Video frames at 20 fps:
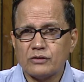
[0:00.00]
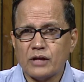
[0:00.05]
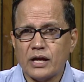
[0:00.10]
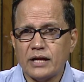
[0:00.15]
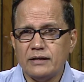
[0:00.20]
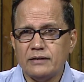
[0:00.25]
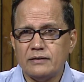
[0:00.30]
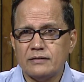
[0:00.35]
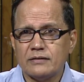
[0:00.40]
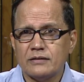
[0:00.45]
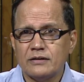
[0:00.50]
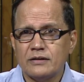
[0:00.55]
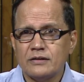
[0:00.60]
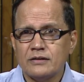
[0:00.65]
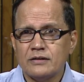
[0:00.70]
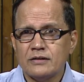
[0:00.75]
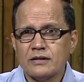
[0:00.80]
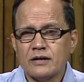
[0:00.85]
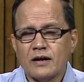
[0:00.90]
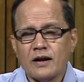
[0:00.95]
site
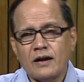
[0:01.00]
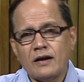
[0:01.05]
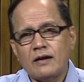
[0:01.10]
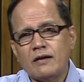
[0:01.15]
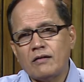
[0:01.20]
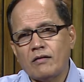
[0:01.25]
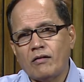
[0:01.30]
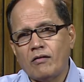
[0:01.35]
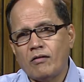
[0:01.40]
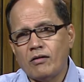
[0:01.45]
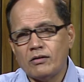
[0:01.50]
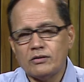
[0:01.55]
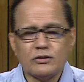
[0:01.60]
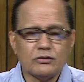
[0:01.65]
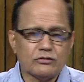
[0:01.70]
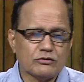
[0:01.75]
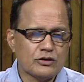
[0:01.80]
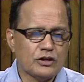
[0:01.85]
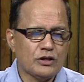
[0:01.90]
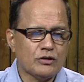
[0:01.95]
and
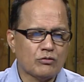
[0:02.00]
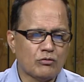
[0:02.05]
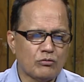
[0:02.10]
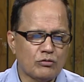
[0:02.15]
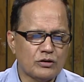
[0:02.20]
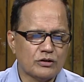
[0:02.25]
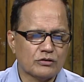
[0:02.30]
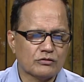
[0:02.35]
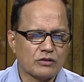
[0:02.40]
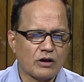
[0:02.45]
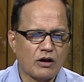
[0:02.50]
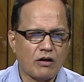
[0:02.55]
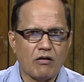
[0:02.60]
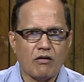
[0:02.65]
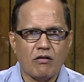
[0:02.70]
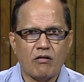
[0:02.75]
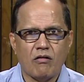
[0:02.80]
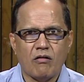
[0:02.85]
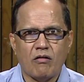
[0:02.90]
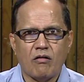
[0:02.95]
other stakeholders.
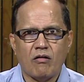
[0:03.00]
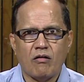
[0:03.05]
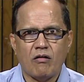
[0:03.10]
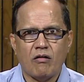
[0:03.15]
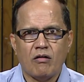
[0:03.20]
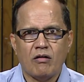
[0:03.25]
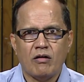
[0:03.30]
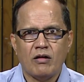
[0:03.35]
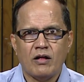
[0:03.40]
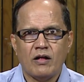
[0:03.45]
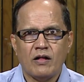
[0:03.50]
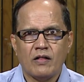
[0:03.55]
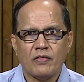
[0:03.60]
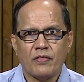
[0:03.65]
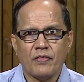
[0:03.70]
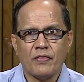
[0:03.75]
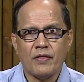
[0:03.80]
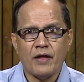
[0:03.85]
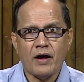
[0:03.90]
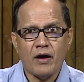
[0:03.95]

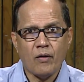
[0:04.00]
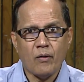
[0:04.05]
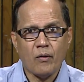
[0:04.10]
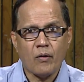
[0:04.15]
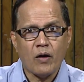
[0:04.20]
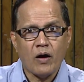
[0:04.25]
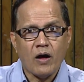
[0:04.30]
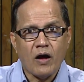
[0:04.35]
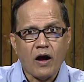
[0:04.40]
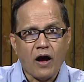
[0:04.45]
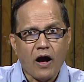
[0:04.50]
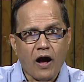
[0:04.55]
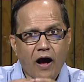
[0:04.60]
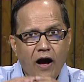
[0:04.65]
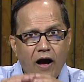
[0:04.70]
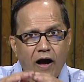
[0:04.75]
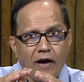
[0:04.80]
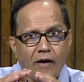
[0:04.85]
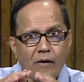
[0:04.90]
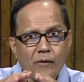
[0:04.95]
Now,
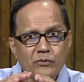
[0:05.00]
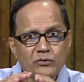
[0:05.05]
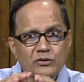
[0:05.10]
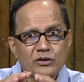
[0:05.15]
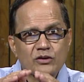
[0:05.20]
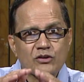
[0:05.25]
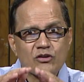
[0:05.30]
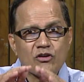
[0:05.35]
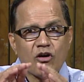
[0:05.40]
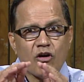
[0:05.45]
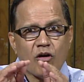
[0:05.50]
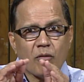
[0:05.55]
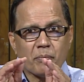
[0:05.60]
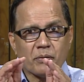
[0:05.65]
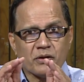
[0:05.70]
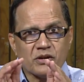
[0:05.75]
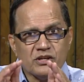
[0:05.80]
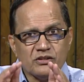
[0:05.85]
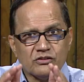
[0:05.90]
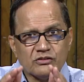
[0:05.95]
how the
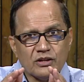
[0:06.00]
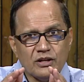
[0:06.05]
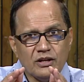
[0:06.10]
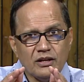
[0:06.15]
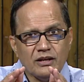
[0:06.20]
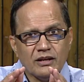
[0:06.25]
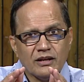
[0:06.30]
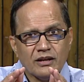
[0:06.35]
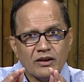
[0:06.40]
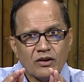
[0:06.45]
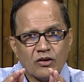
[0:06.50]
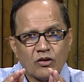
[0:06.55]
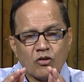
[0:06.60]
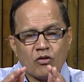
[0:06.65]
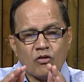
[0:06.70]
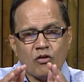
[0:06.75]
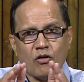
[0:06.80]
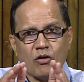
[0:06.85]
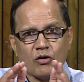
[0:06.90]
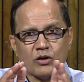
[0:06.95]
cooperation,
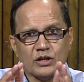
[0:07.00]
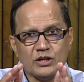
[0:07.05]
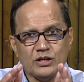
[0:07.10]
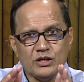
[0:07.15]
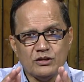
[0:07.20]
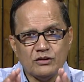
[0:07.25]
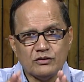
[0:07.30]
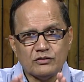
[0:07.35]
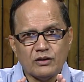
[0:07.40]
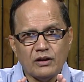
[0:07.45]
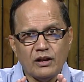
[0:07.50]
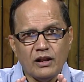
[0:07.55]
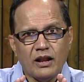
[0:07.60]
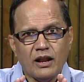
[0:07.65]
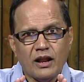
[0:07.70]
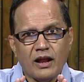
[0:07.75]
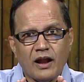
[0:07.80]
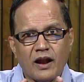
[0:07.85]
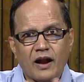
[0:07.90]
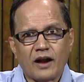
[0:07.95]
coordination
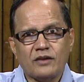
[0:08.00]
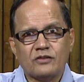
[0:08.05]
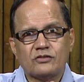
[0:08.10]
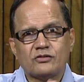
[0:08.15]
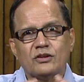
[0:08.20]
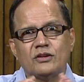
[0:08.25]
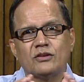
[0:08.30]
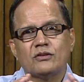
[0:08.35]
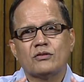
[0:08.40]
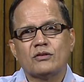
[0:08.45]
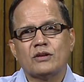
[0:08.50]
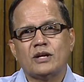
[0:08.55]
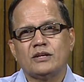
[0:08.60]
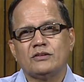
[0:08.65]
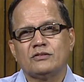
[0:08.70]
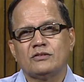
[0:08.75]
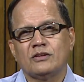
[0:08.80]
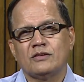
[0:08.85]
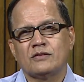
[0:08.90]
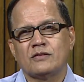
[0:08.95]
and
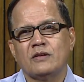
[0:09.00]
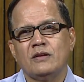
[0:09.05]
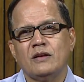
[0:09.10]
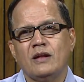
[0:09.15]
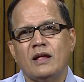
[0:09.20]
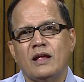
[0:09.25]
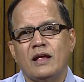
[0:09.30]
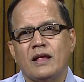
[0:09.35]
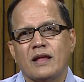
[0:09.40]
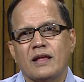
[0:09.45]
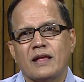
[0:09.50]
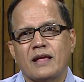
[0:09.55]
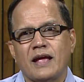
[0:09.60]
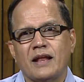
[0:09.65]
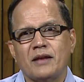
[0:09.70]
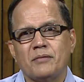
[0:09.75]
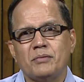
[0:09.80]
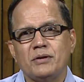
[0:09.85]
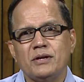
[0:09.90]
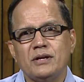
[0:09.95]
synchronization
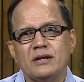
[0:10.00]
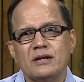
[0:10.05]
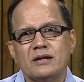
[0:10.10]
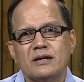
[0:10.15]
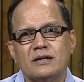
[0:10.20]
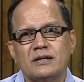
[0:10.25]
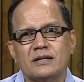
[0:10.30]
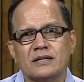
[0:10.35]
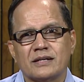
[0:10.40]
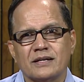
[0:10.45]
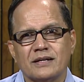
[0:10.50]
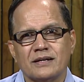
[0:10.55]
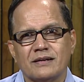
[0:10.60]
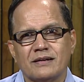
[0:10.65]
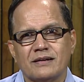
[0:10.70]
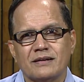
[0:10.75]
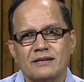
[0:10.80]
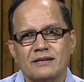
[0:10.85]
can be attained?